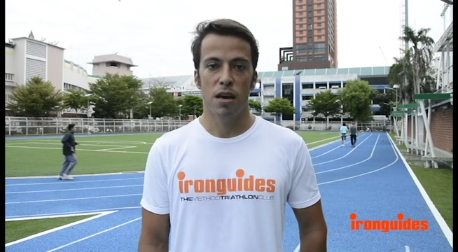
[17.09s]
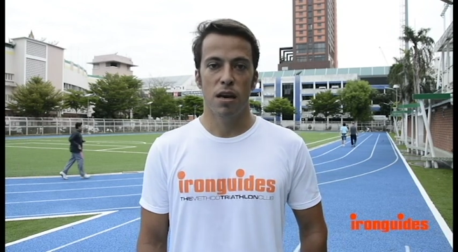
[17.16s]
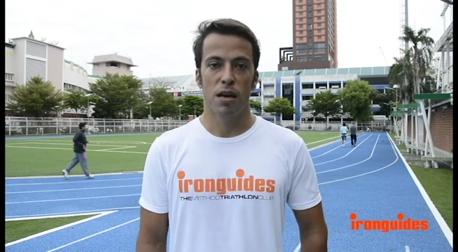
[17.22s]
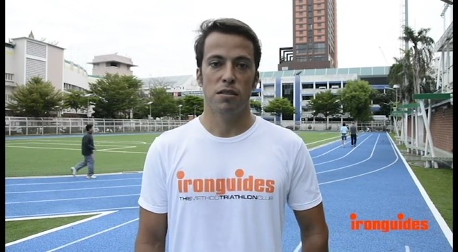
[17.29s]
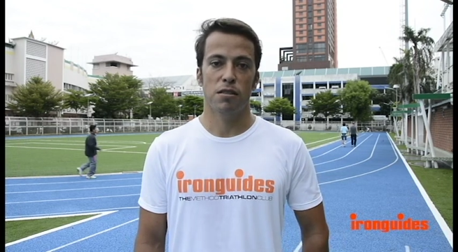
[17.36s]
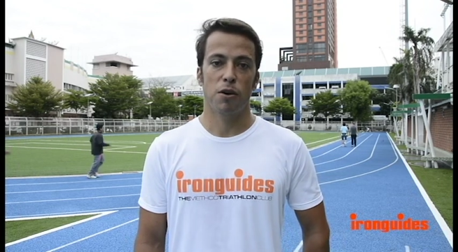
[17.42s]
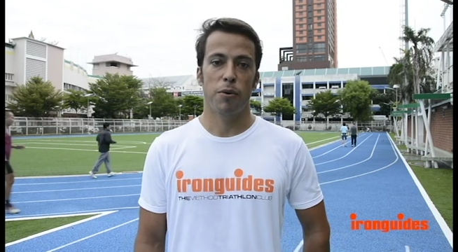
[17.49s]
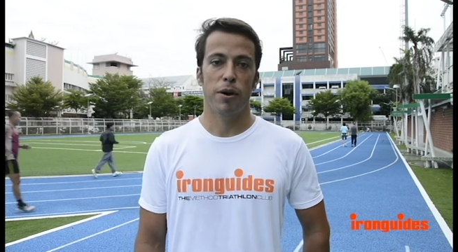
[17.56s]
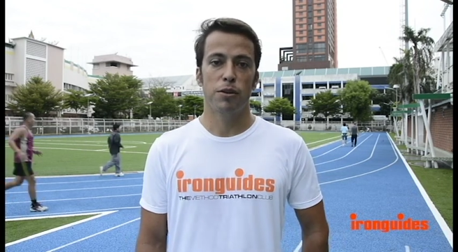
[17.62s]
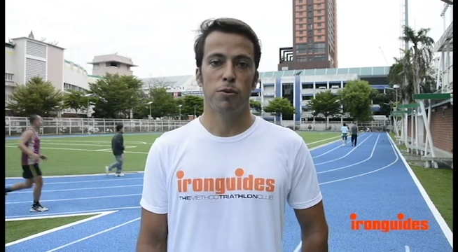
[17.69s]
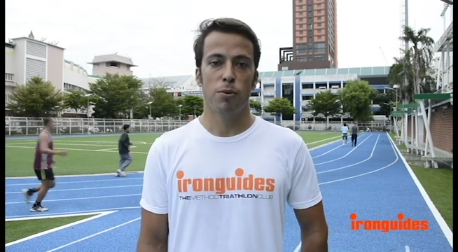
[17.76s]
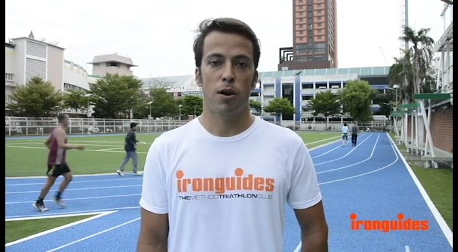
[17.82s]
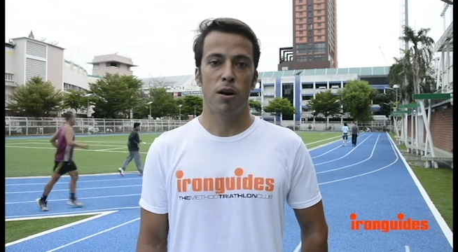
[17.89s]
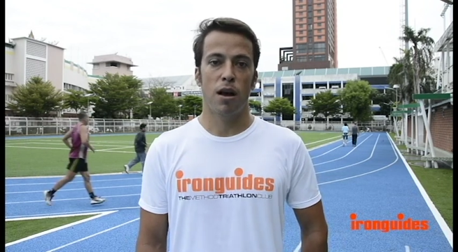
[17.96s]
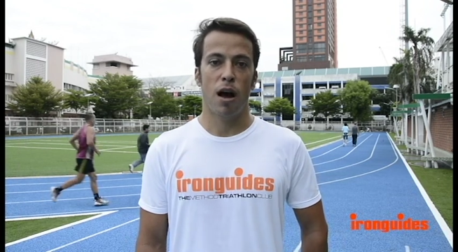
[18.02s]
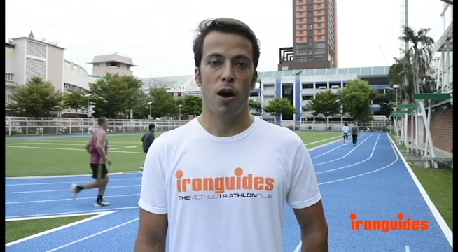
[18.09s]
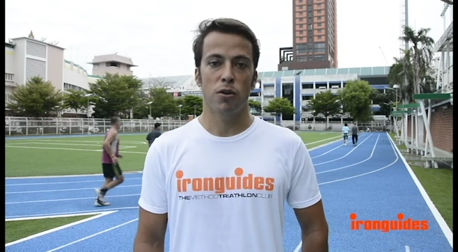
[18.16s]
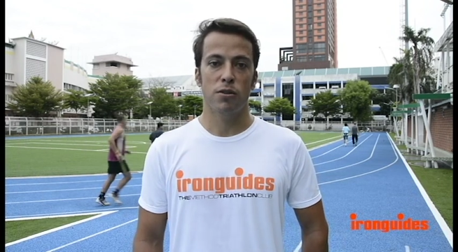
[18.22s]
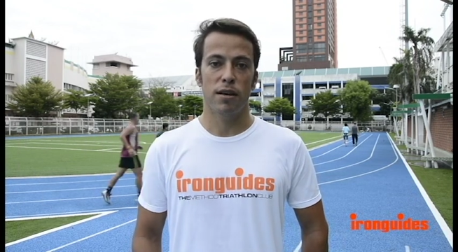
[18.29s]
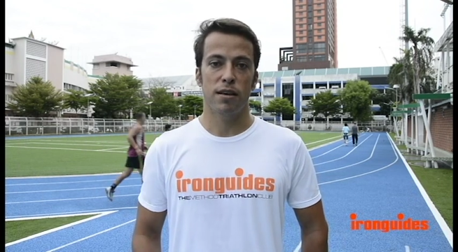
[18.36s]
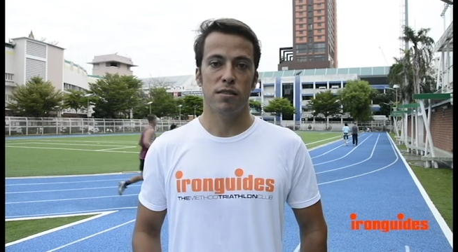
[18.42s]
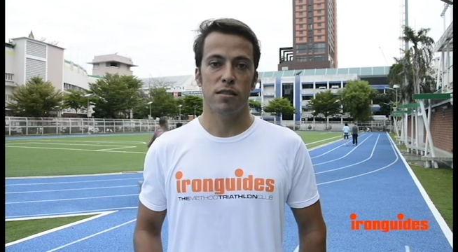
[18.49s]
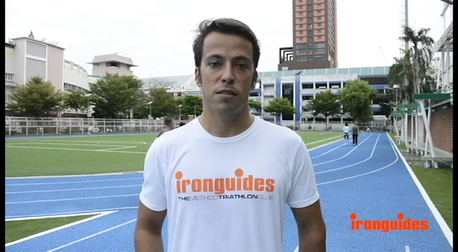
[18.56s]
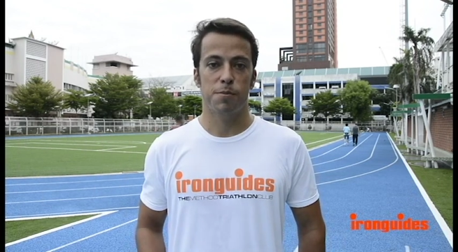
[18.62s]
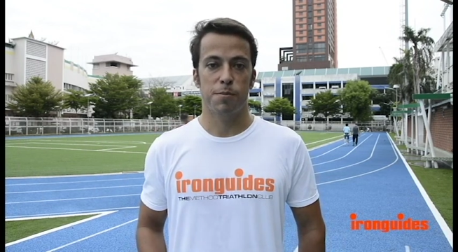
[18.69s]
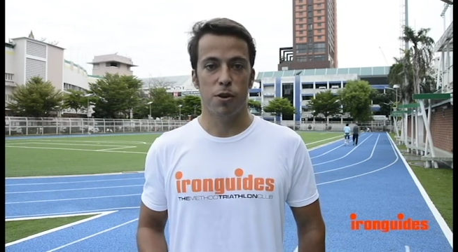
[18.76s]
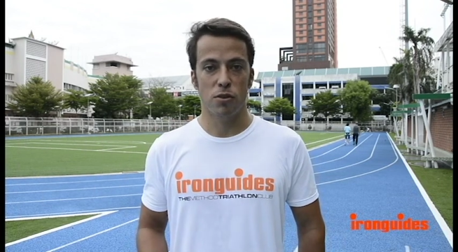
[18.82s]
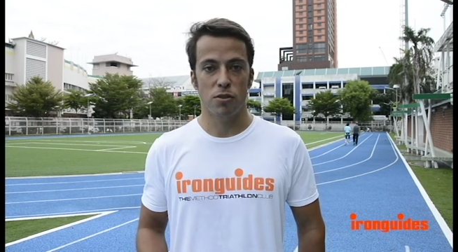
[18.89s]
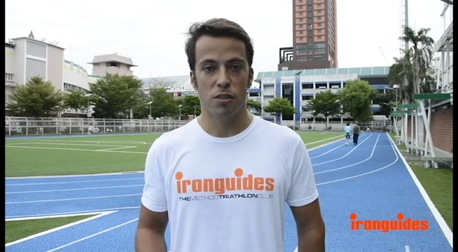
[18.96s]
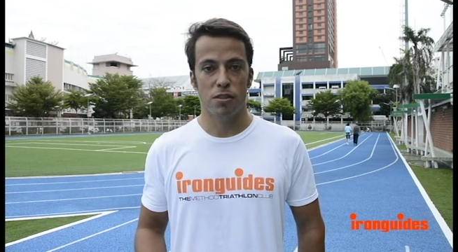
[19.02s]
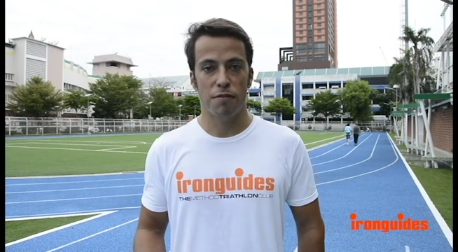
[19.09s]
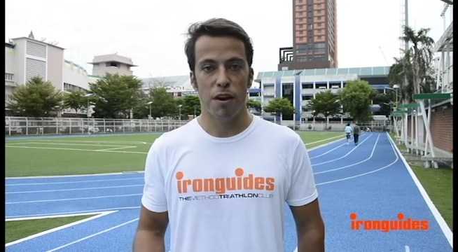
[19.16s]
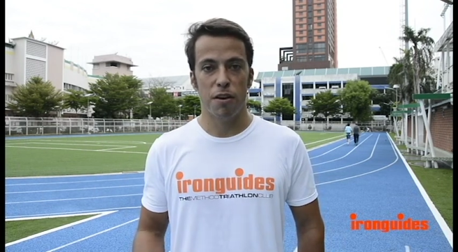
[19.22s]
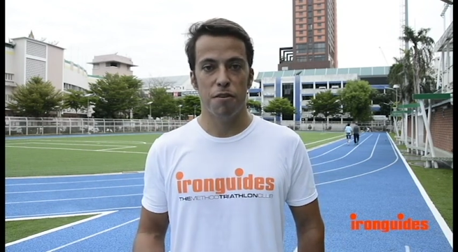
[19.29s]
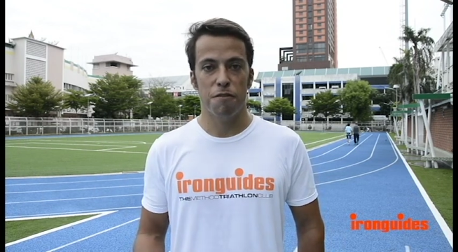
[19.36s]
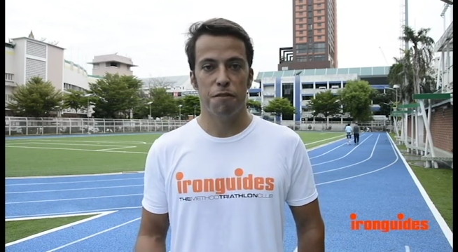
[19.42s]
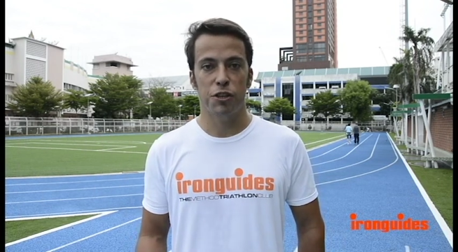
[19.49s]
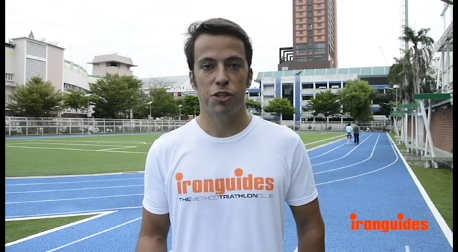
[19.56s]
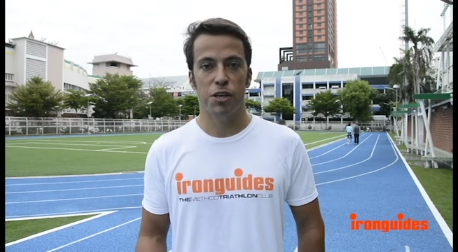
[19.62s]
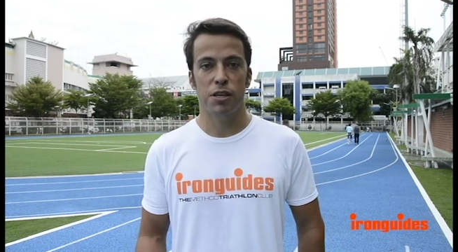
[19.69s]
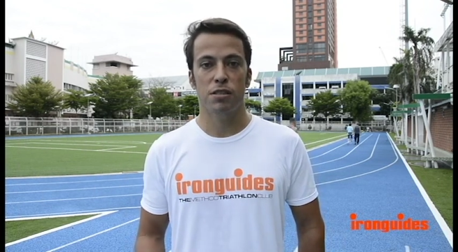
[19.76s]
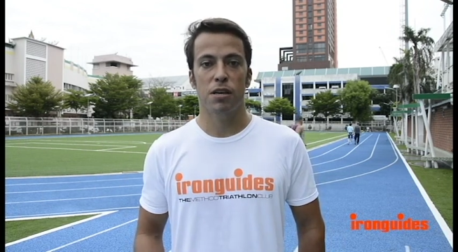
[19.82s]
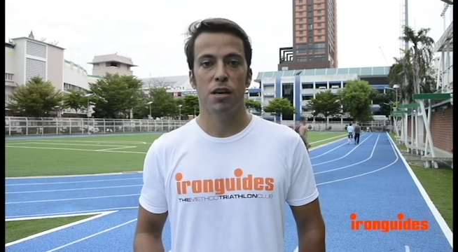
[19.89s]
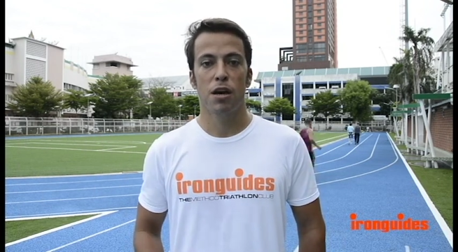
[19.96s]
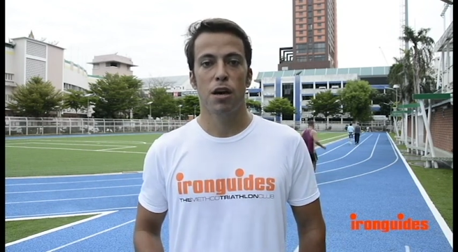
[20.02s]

It's a great workout because it's very efficient.